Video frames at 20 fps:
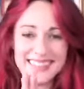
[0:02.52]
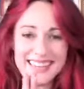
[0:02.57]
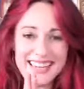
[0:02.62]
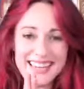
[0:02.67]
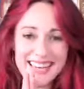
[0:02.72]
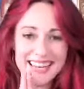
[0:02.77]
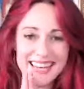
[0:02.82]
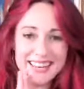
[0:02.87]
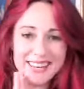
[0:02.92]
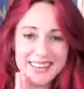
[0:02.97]

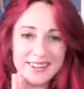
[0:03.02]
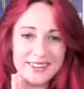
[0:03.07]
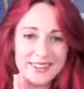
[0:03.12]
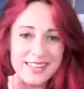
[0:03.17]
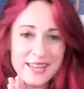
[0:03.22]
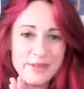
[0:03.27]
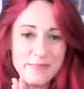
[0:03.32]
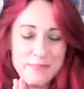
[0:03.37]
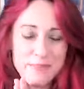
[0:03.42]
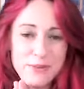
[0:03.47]
Hello
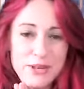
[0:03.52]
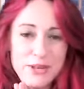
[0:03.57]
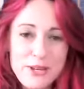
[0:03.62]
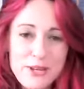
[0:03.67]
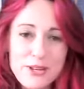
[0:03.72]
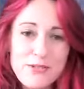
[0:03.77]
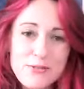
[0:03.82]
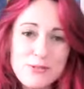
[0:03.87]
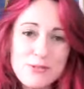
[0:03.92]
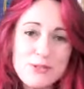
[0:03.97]
there,
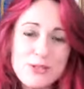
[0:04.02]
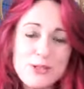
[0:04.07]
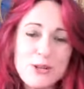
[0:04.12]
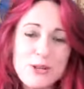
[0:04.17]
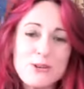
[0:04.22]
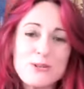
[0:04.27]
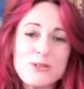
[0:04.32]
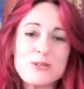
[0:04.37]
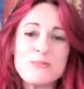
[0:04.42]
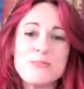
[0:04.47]
beautiful
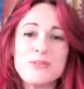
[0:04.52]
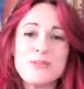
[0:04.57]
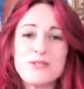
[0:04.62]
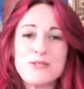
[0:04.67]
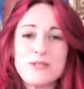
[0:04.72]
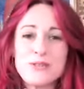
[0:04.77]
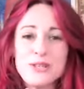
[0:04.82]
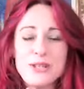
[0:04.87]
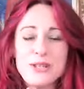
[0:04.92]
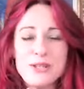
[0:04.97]
souls and
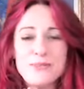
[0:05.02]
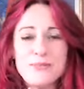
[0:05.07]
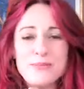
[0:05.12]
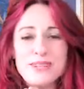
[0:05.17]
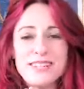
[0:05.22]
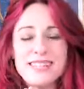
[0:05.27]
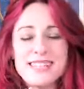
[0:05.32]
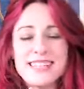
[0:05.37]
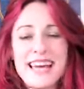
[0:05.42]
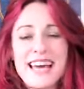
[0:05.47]
beautiful
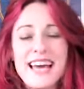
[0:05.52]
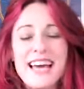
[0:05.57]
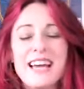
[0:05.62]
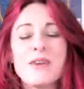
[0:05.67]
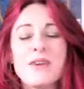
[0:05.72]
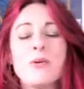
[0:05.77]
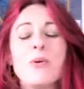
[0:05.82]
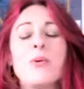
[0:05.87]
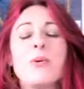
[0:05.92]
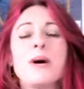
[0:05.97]
humans,
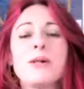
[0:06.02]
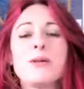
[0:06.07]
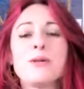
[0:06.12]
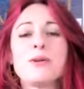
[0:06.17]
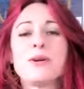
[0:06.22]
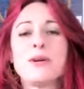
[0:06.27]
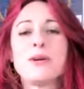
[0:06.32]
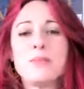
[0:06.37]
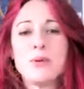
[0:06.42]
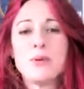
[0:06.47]
and
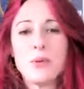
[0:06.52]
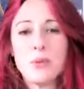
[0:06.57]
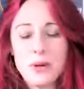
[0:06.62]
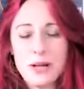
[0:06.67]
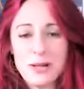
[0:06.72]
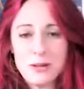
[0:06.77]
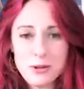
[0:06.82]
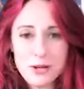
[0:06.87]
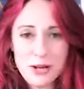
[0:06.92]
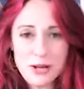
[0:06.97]
welcome,
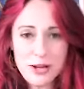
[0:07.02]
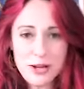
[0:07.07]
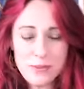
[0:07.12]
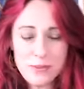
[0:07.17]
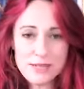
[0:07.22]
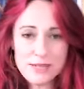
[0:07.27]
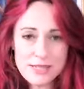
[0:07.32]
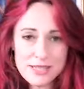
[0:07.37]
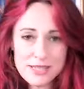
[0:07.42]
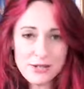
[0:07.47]

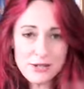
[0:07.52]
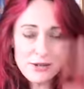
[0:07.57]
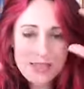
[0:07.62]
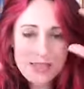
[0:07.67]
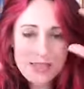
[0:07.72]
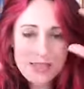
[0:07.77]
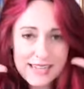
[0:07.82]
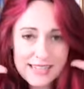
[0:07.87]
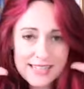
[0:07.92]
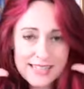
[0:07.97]
welcome to
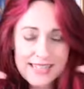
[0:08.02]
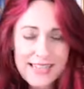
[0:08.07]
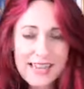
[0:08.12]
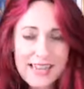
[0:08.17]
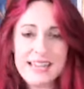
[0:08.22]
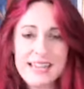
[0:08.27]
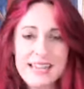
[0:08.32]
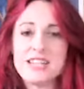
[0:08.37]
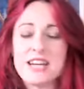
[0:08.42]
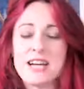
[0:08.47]
this
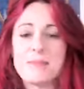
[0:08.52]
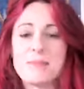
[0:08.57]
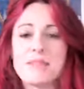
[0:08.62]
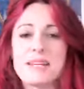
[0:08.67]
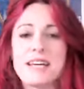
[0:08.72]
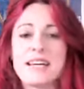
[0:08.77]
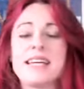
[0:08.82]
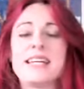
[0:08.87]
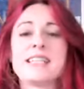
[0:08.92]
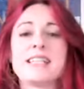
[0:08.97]
energy
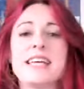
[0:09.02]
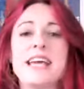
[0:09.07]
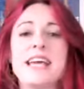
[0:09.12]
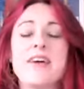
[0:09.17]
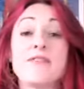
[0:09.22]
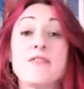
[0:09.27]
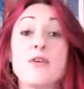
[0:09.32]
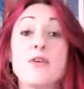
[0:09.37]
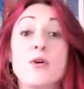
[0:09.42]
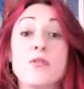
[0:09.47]
update
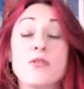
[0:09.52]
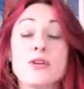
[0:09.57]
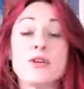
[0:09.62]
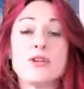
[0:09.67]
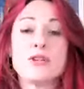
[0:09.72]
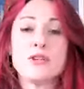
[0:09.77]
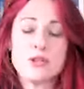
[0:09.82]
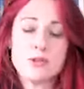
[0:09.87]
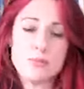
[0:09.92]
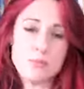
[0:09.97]
for the
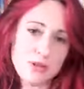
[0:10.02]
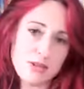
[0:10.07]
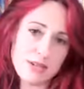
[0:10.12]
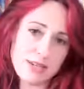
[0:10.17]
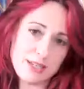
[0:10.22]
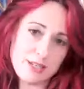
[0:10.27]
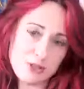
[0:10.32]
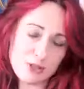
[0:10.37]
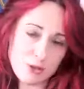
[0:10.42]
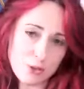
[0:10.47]
new moon
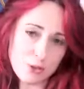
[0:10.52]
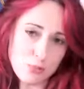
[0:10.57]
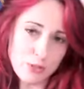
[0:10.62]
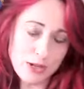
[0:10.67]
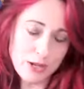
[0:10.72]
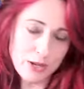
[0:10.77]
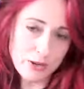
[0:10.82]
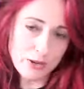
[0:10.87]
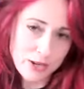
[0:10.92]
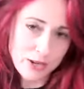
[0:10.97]
in
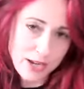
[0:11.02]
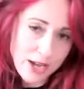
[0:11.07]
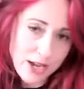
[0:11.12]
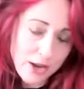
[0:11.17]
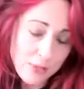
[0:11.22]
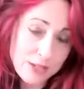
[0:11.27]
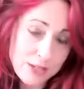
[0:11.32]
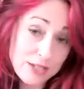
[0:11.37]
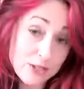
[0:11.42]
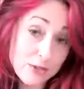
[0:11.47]
Scorpio,
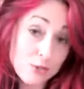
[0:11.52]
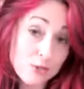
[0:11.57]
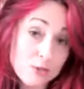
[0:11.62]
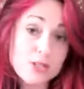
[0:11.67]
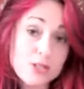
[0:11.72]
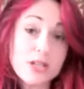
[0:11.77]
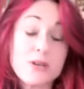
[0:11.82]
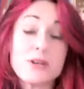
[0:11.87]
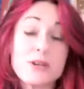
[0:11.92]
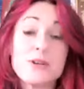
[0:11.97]
which is
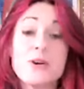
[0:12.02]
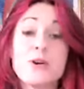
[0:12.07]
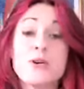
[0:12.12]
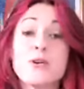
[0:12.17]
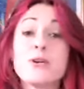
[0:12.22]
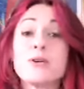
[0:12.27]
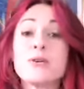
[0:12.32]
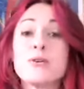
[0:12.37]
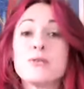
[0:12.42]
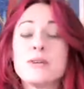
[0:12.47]
also an
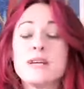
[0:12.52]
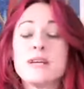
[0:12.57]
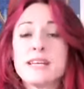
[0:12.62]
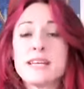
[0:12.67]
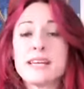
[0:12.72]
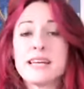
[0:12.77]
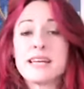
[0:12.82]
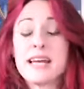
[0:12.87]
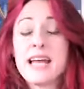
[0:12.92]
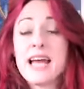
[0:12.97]
Auracle
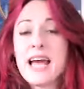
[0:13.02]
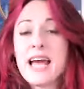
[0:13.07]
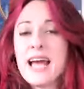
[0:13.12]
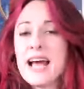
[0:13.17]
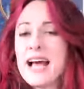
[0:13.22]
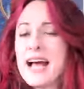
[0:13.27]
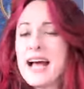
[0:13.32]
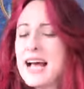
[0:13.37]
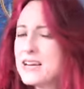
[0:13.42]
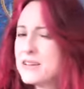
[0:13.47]
reading.
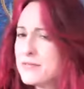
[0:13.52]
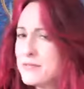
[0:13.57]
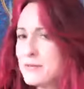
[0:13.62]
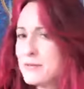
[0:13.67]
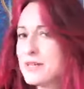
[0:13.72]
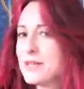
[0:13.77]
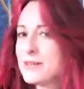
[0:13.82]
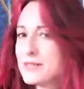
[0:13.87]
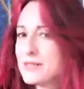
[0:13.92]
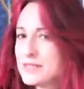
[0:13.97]
And it
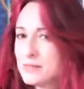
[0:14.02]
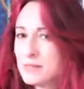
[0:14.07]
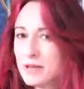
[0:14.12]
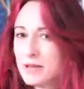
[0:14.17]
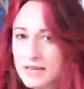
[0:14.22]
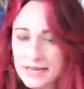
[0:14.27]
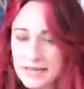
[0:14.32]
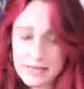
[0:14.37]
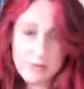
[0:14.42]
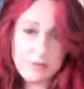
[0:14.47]
feels like there's some
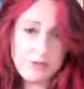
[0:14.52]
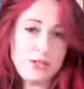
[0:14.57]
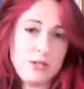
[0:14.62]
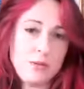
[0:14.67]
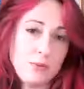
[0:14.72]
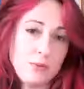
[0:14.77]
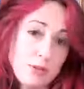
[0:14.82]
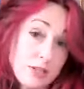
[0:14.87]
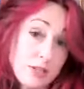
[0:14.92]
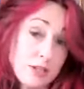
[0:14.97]
light language
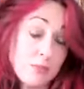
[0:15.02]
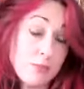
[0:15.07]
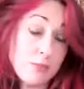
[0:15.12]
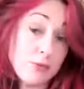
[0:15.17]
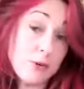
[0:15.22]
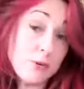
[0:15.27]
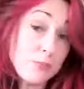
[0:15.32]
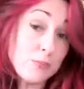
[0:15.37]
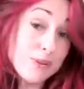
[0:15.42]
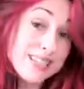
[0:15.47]
that wants to come
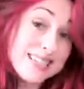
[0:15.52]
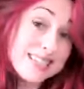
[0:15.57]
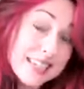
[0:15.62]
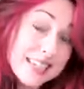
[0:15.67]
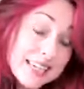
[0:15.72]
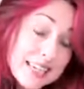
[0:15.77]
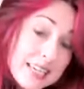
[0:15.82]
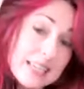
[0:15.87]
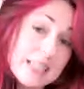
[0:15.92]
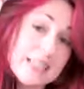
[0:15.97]
through,
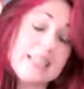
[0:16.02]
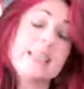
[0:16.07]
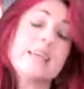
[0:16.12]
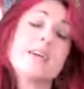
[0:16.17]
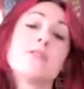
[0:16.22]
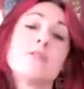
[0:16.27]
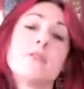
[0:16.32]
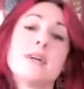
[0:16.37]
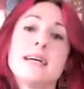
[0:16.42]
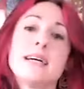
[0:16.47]
particularly
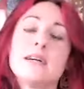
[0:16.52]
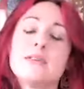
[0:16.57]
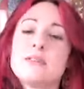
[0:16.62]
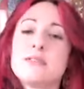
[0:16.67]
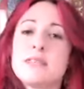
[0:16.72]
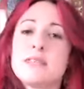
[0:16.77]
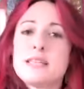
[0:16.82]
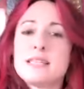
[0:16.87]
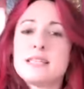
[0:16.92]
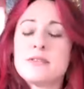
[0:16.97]

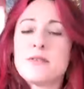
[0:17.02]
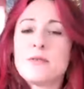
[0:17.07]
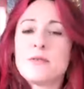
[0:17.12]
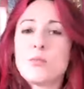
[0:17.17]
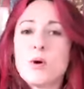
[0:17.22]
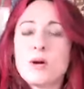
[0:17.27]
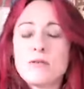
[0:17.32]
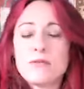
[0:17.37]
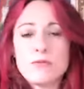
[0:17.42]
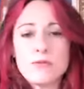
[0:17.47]
around this
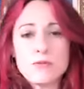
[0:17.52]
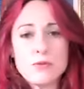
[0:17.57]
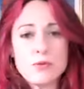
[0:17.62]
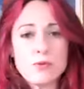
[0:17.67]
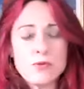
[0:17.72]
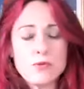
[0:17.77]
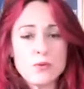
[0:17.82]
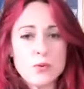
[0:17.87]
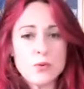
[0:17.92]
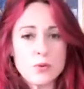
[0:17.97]

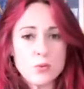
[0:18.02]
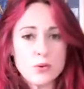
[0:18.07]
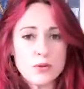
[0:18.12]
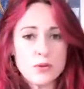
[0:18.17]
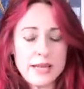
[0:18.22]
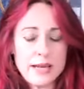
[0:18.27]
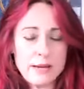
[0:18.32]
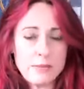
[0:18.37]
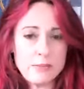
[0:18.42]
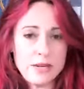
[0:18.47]
144 and
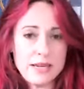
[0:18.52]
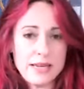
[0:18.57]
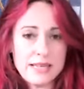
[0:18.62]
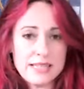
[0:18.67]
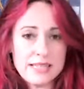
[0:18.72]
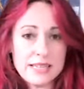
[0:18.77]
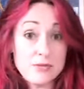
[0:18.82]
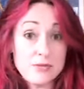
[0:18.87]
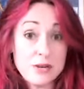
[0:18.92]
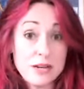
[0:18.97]
what that
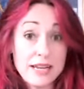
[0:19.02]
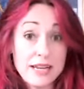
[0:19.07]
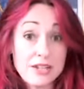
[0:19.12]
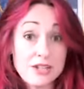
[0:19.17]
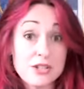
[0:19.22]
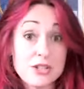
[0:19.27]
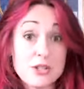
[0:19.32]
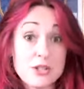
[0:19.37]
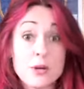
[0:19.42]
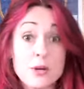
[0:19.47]
means in
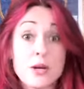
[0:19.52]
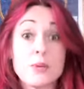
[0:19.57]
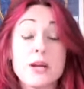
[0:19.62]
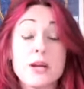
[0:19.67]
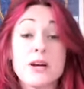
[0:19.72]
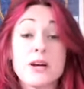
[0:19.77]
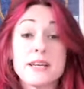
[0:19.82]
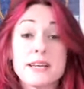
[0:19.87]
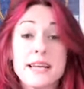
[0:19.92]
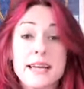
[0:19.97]
relation to where
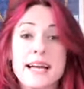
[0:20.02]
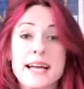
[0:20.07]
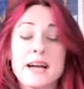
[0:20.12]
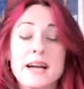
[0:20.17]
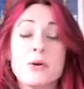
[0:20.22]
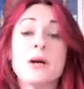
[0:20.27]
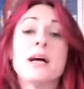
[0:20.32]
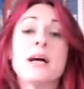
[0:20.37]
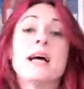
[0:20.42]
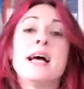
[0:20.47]
we are
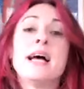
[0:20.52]
now,